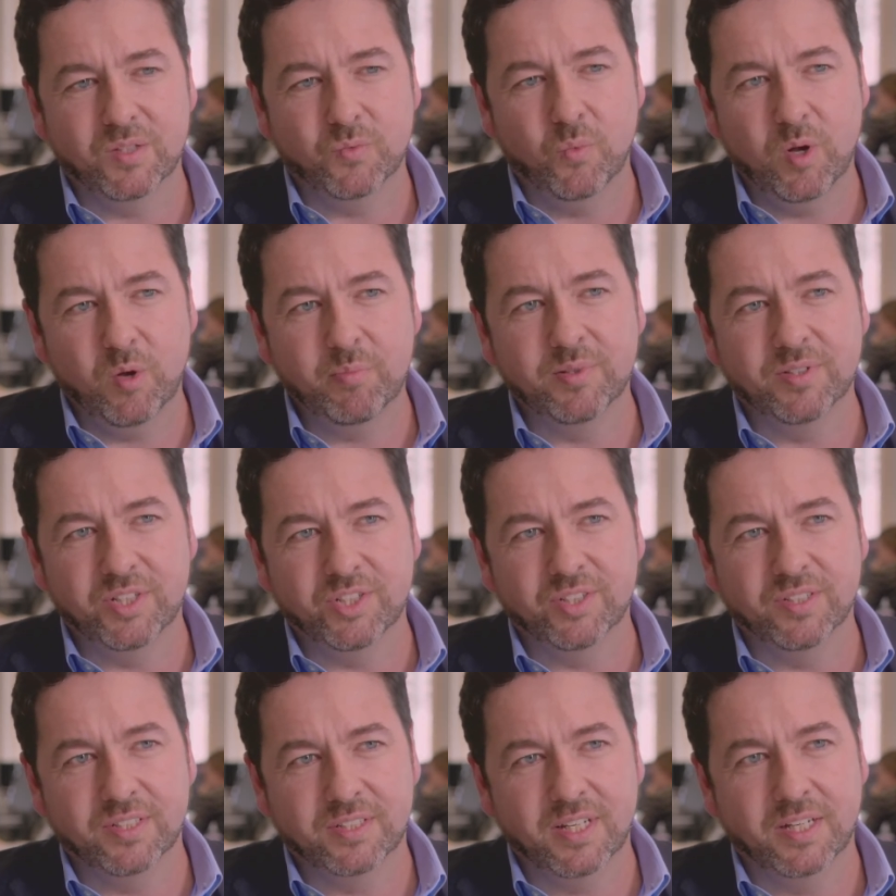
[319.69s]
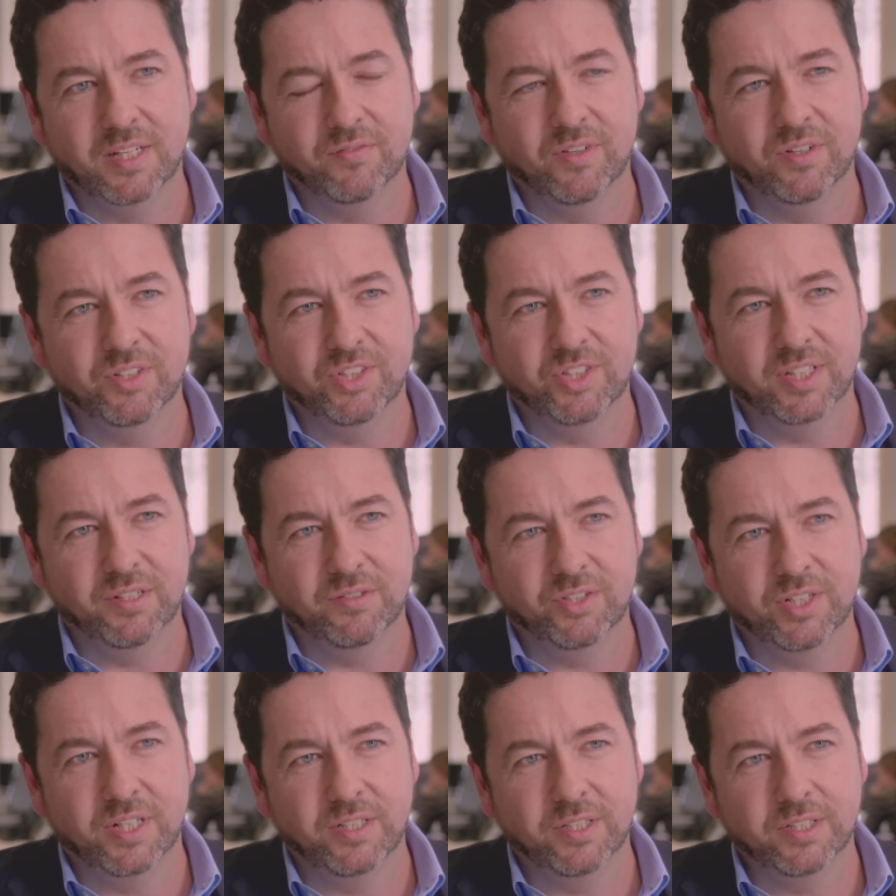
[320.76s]
is well positioned to take advantage of those
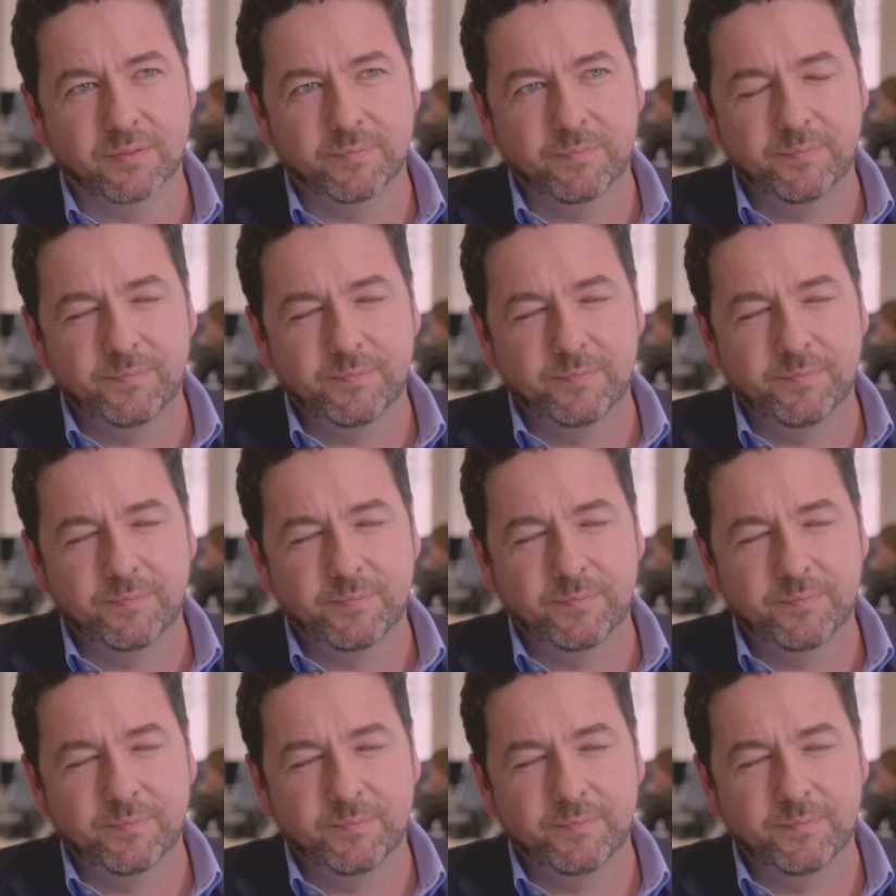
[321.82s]
changes.